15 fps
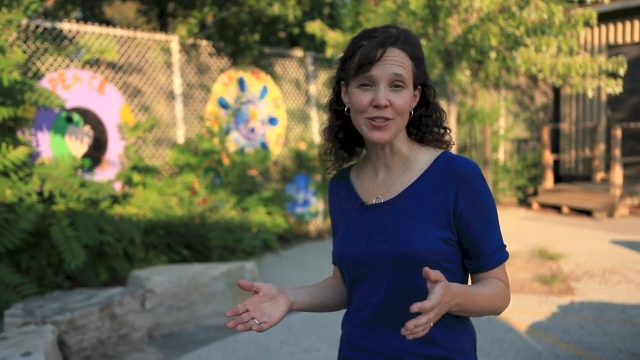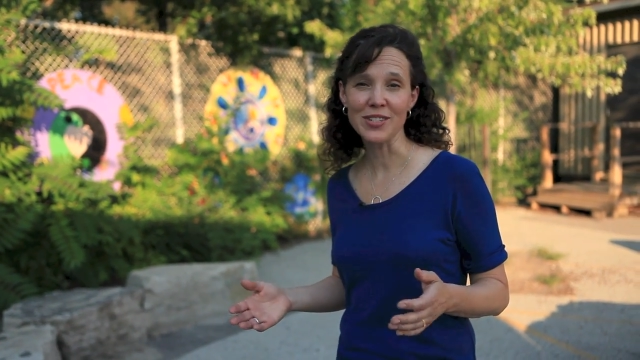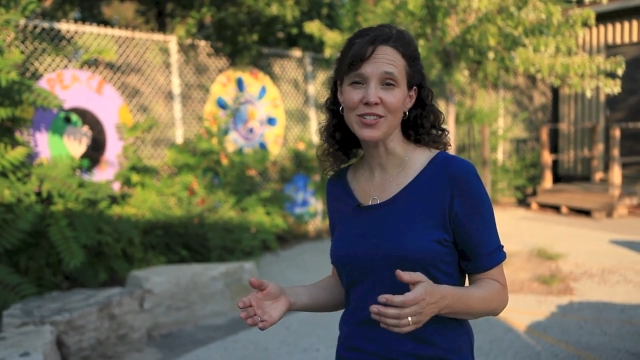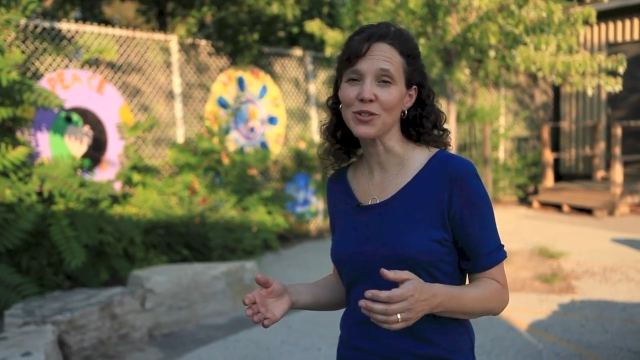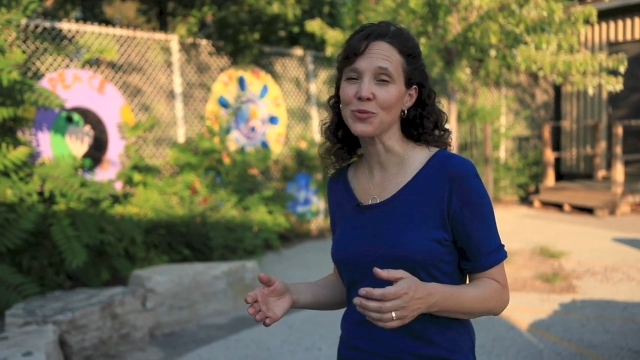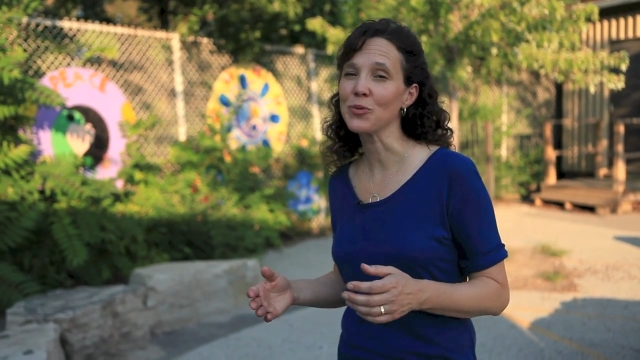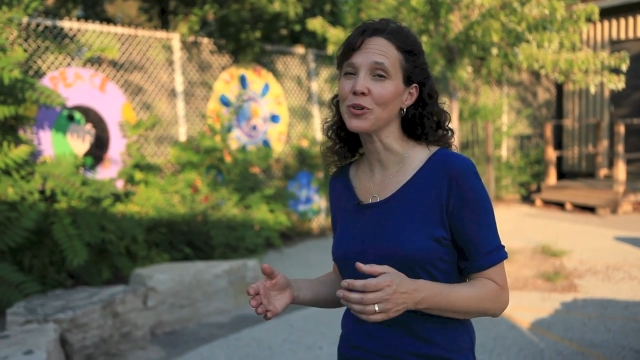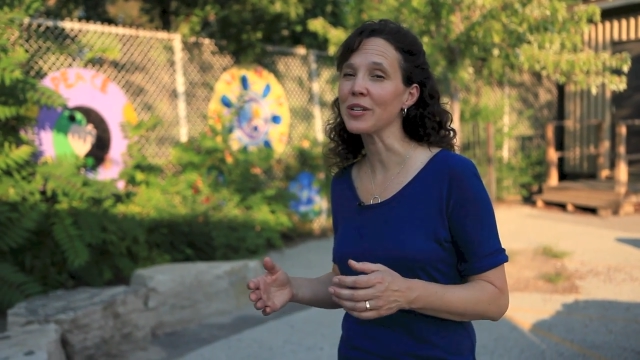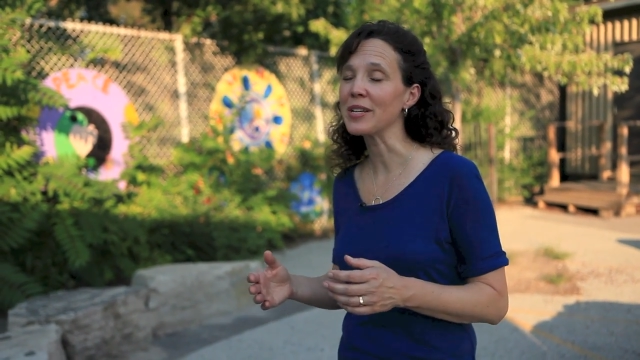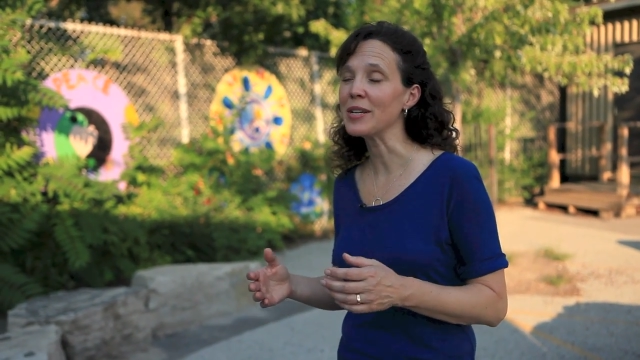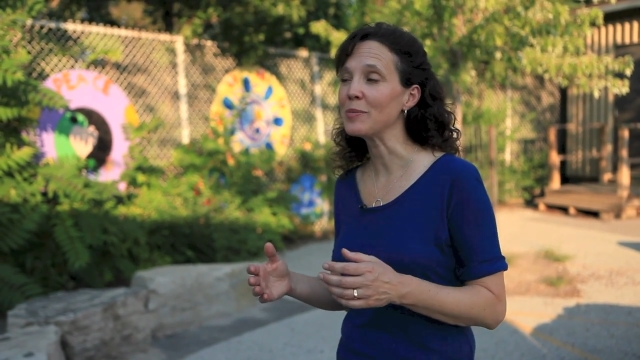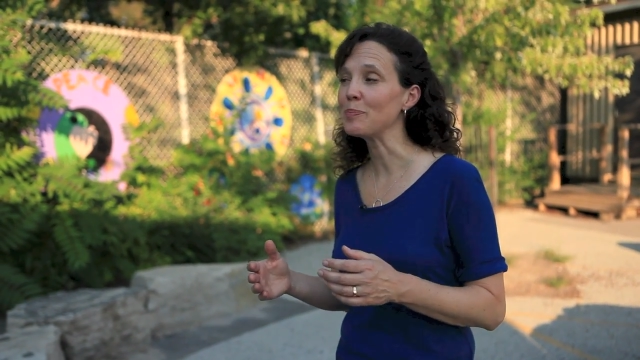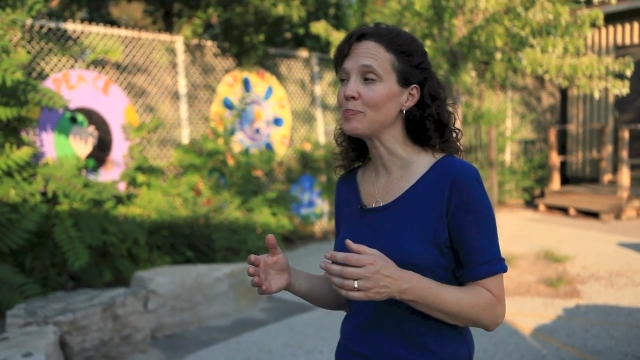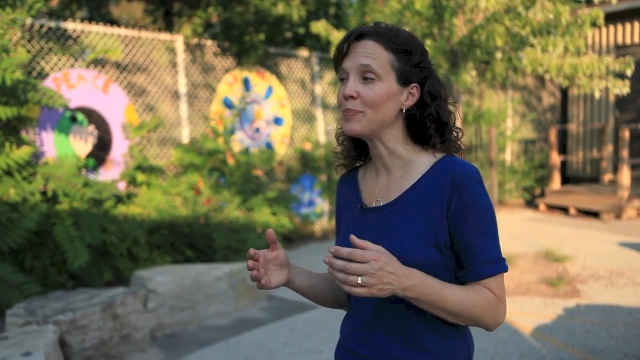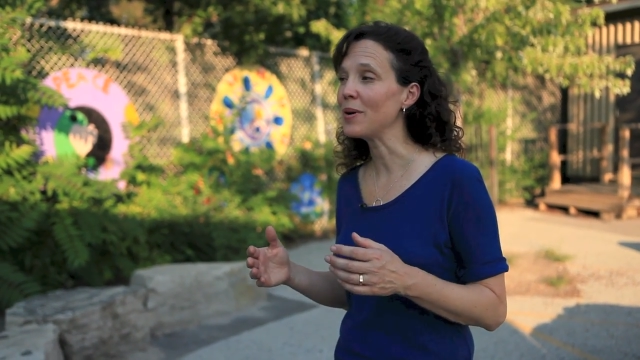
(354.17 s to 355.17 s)
This is a really
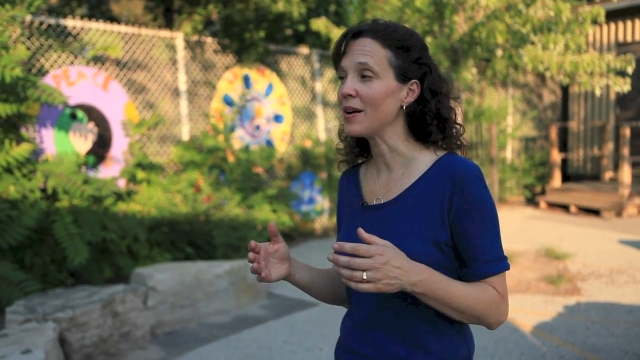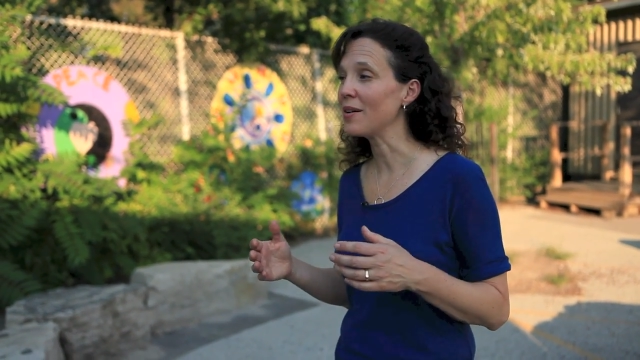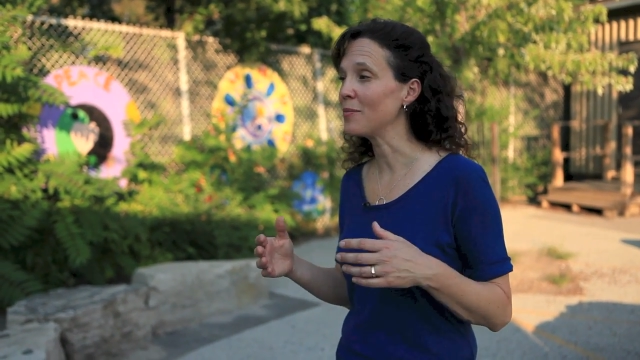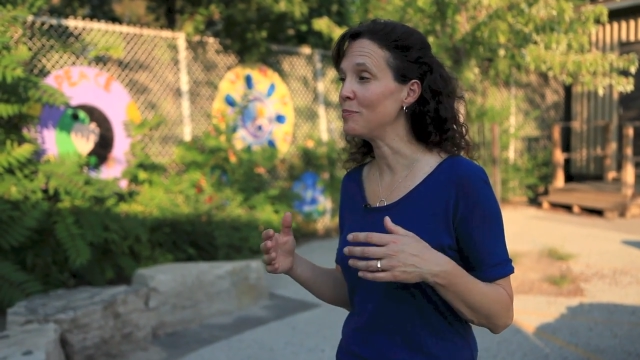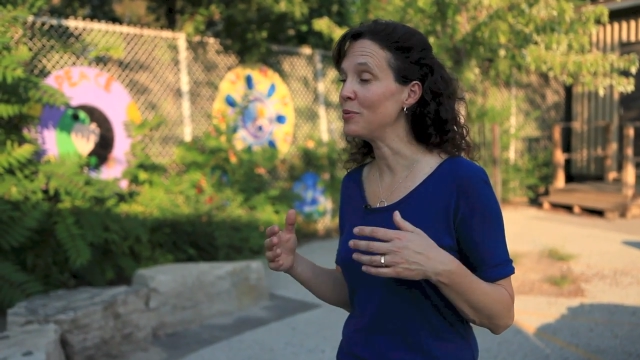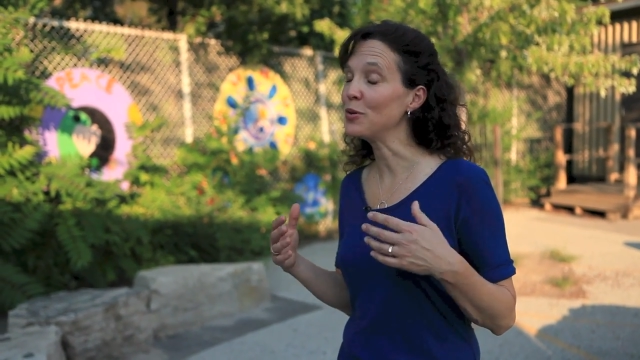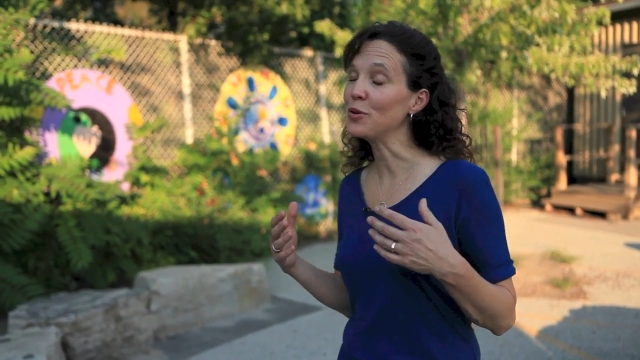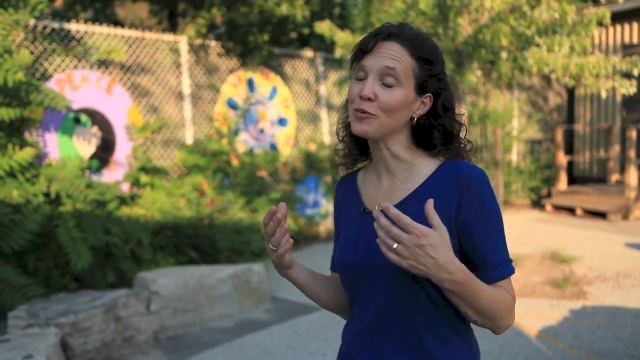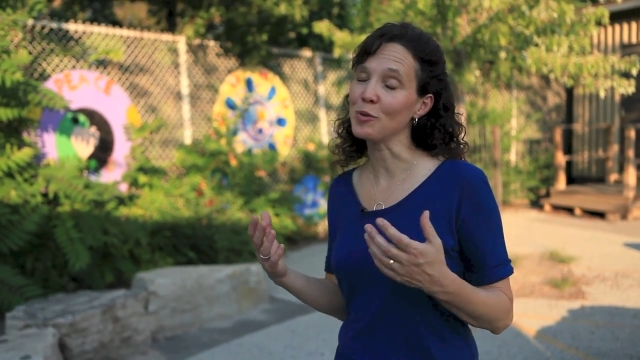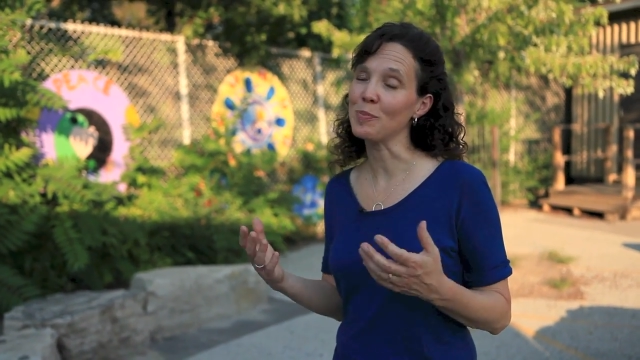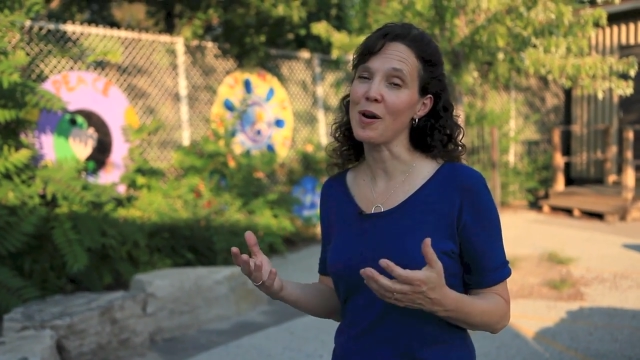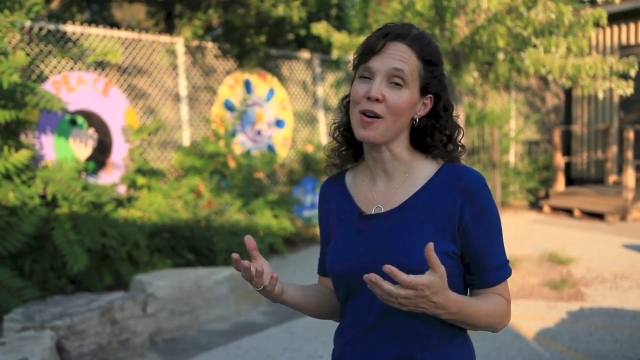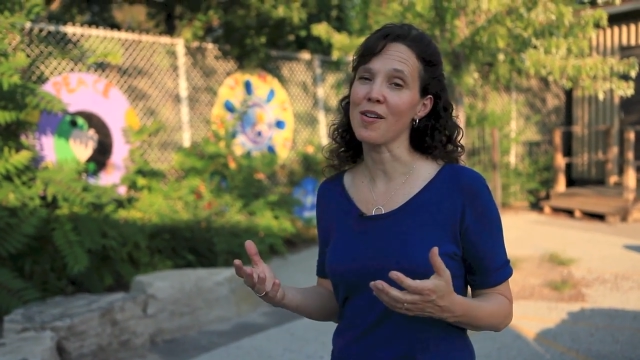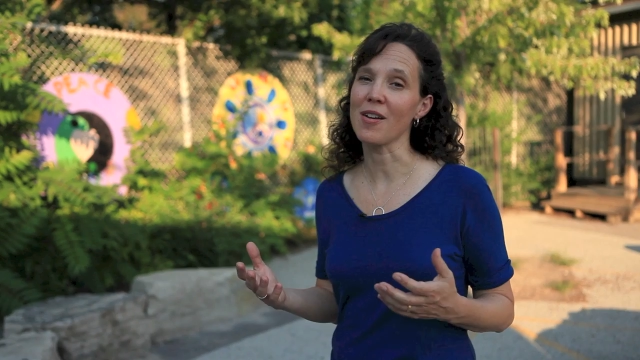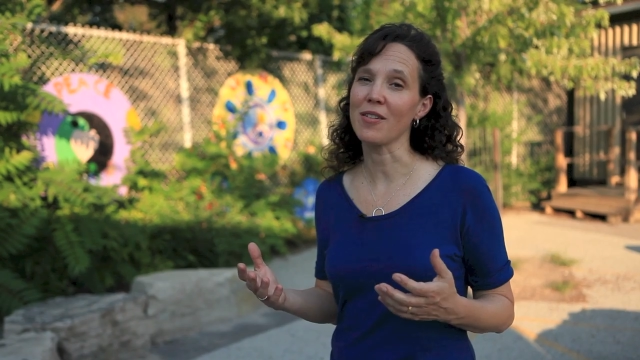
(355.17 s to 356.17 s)
uh, beautiful
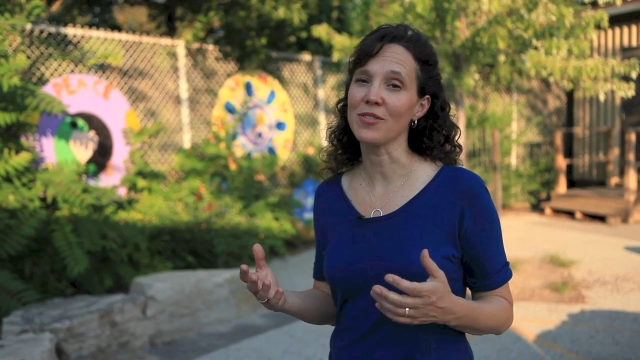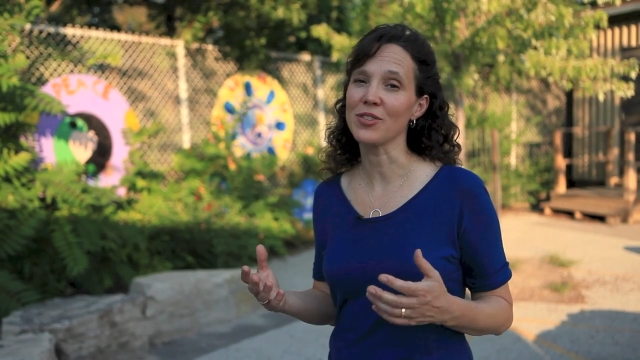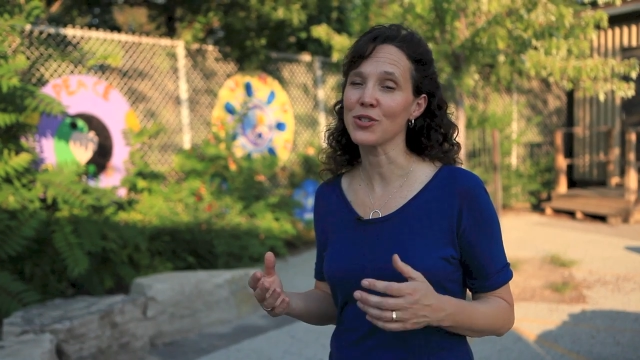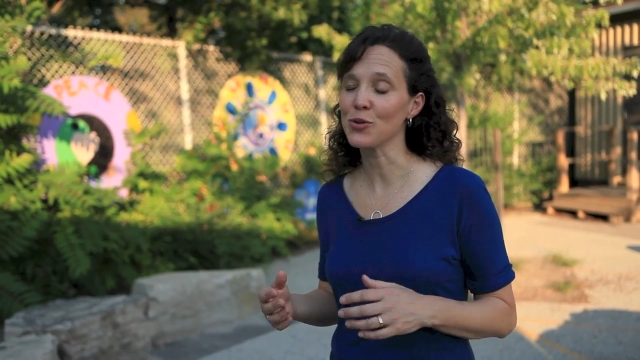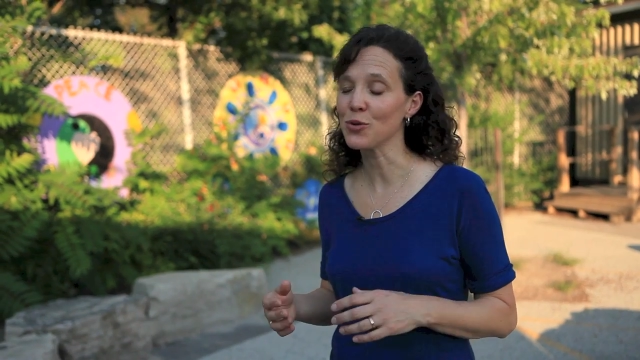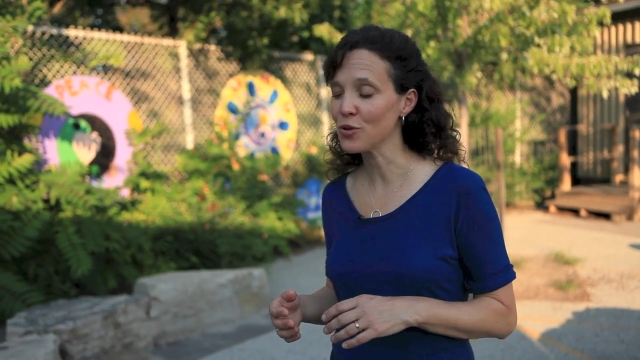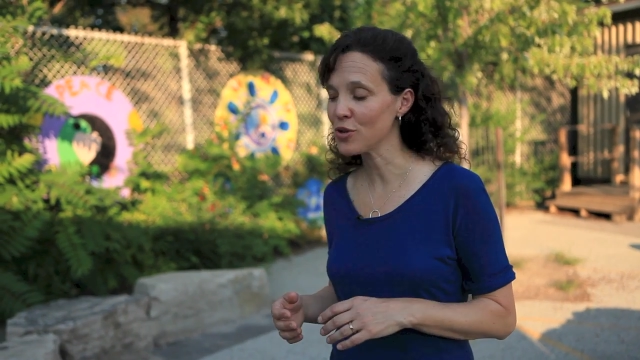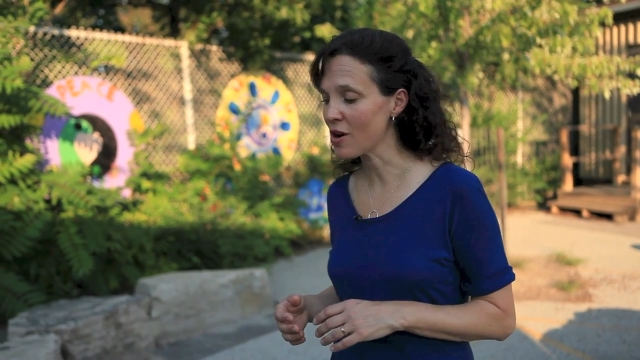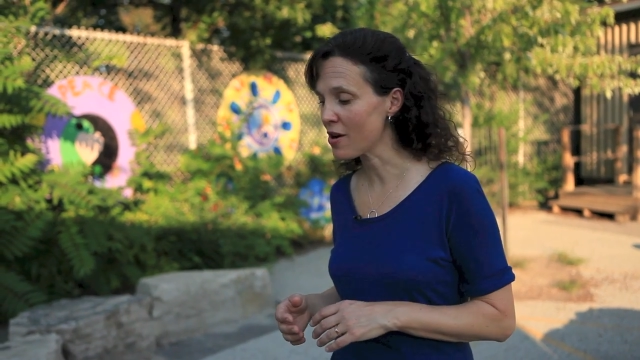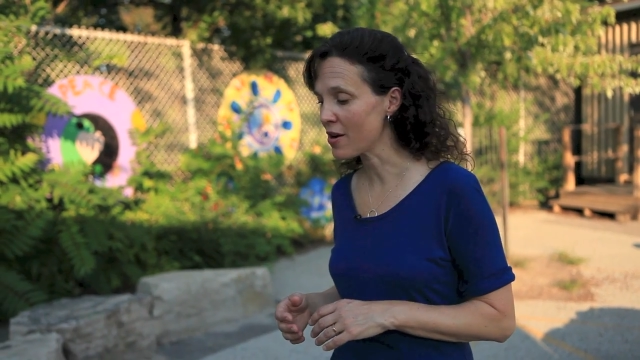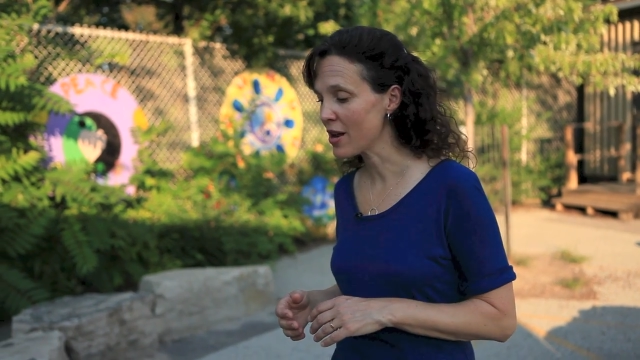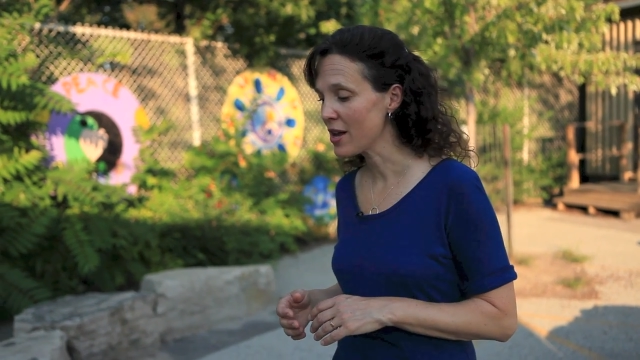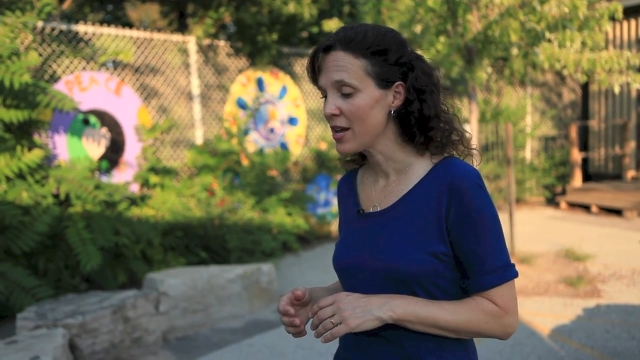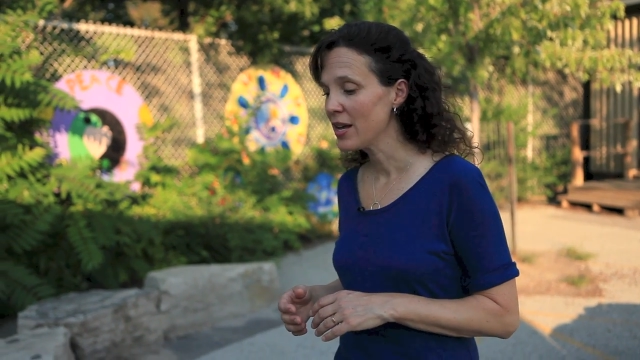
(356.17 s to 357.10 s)
part of the schoolyard